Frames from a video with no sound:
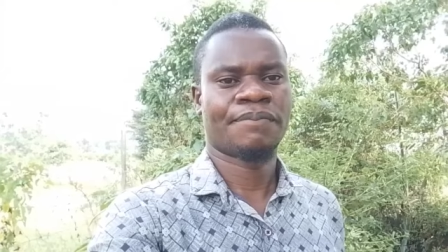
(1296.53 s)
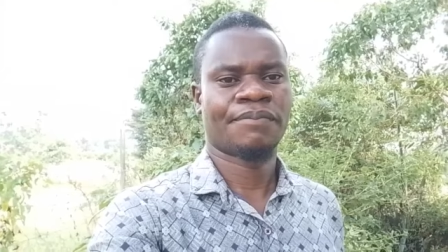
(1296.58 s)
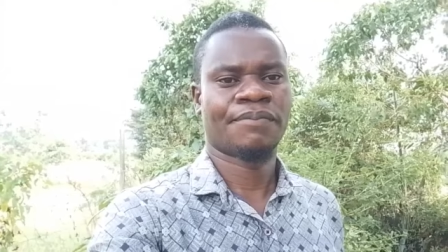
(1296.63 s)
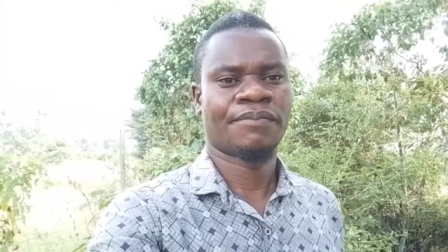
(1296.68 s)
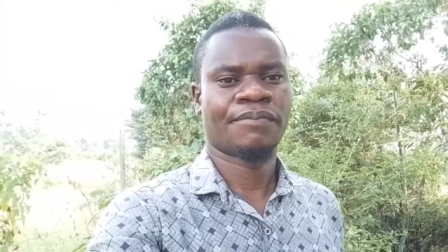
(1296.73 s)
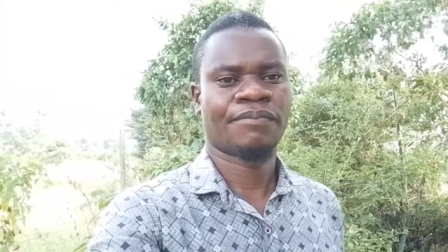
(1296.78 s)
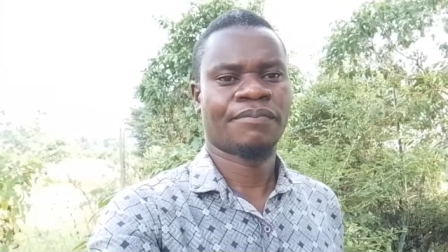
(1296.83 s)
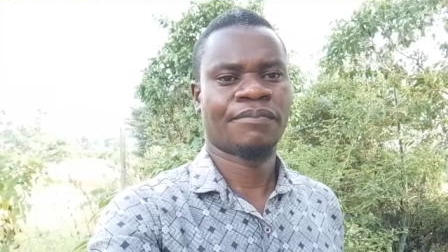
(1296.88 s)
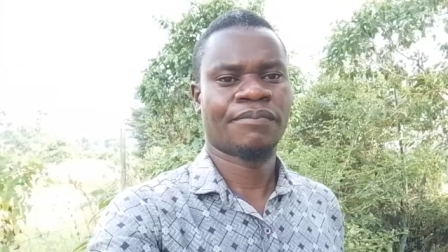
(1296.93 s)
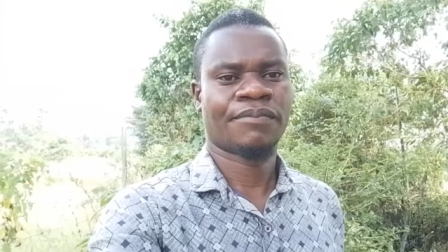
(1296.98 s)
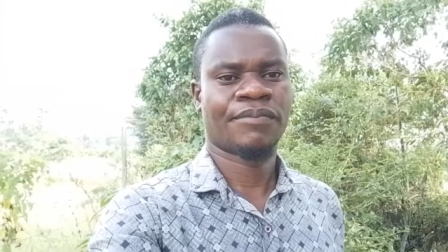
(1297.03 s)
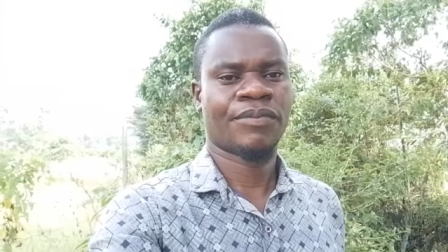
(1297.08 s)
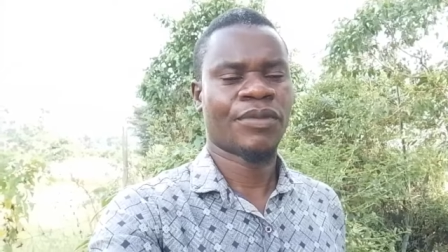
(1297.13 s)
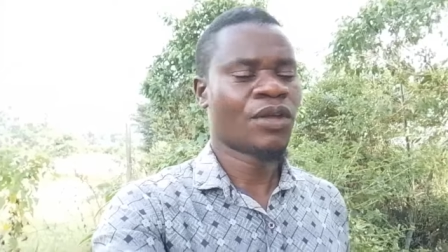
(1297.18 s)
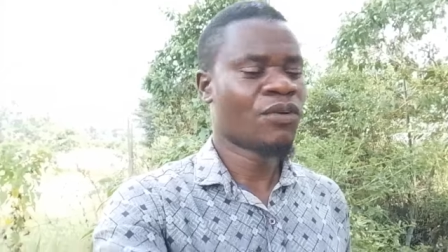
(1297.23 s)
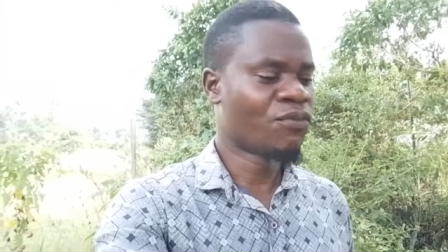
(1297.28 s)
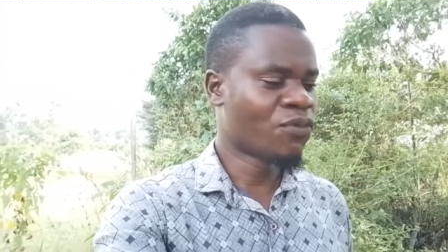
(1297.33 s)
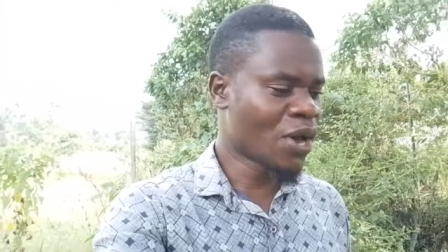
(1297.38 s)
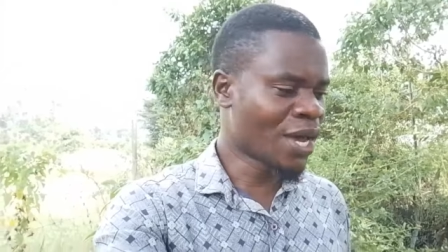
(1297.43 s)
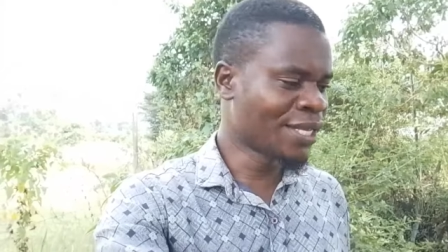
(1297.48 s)
For
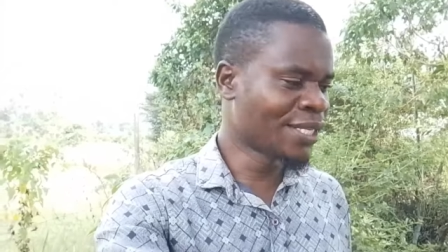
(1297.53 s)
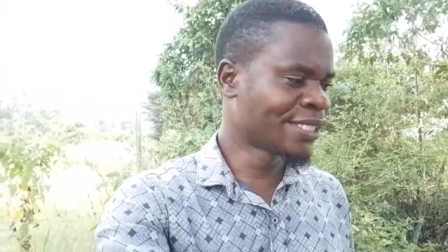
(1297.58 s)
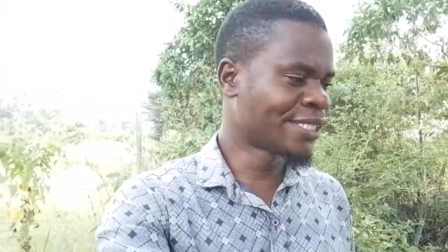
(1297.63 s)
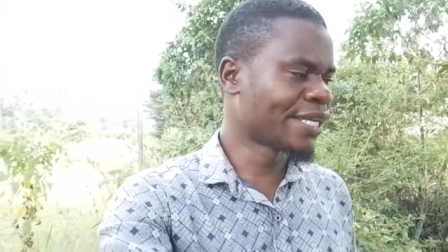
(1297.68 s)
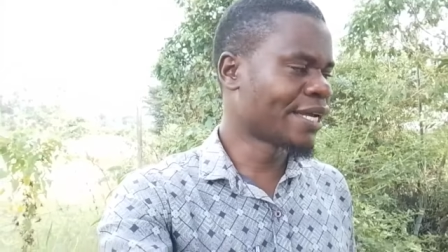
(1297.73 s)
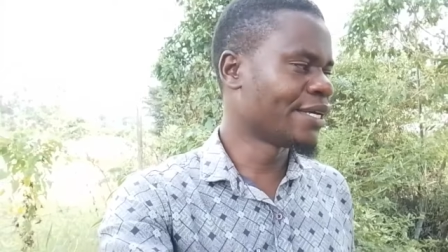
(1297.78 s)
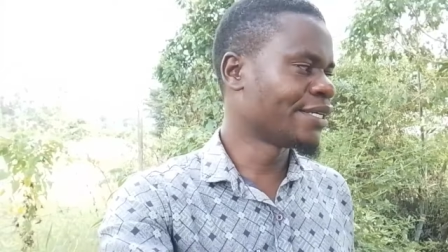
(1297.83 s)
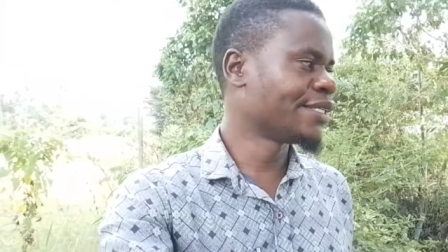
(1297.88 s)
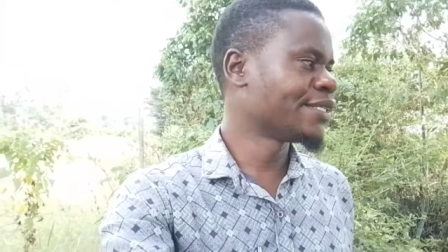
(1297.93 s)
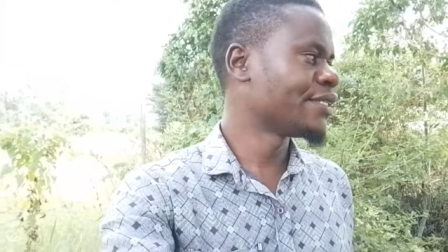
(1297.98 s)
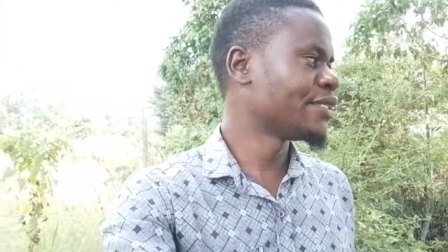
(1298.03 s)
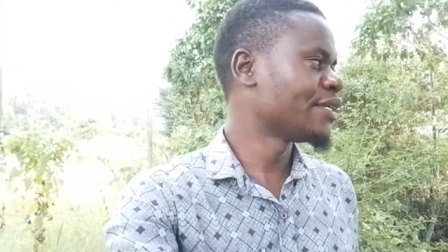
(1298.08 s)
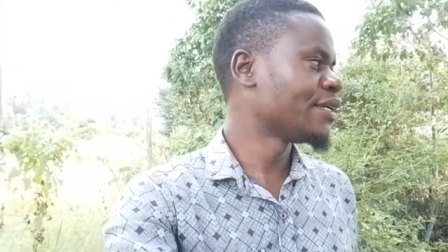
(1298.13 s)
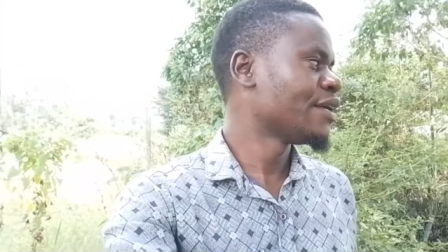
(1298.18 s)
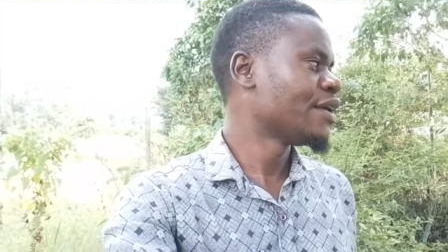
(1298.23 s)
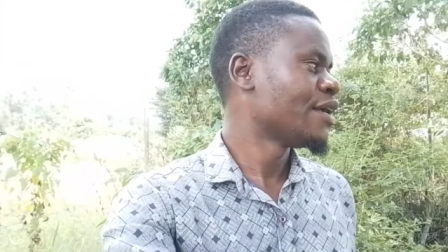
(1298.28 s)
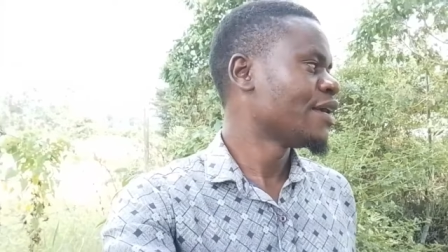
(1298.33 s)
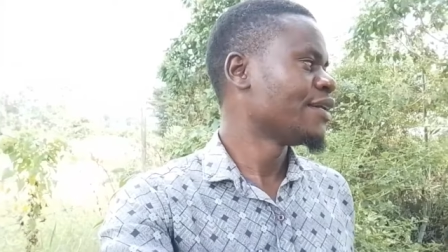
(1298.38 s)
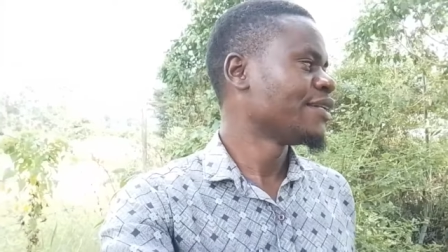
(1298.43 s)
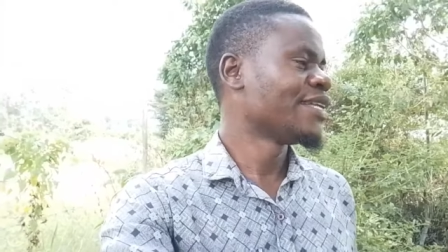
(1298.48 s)
instance, the other
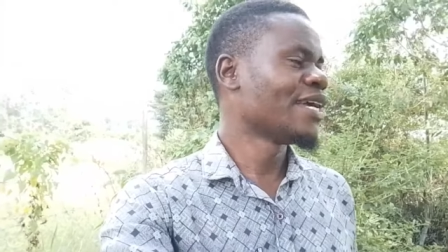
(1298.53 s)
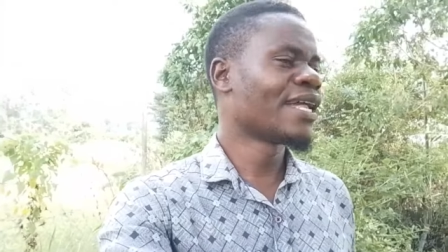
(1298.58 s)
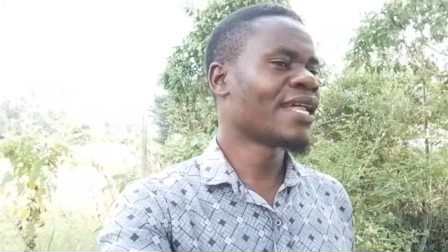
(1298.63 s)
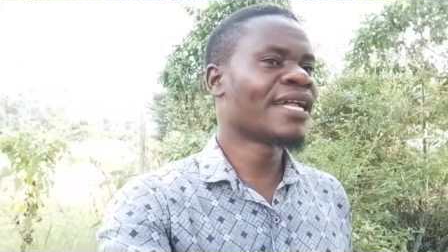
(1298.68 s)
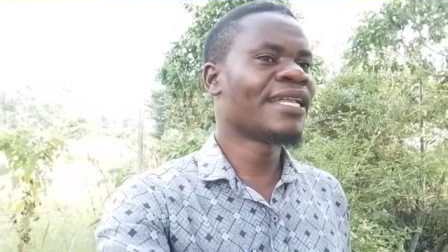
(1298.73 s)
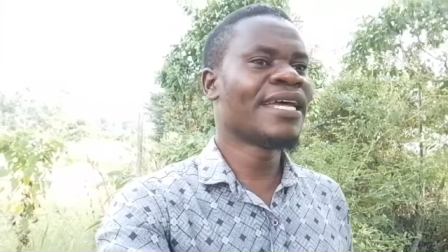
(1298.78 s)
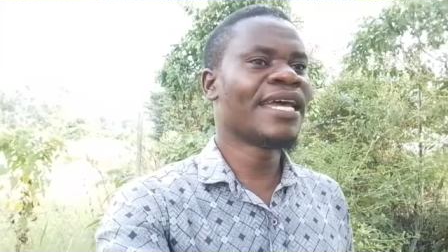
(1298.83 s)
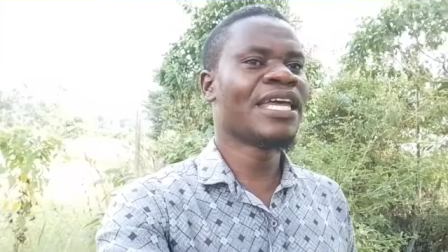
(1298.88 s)
day he was saying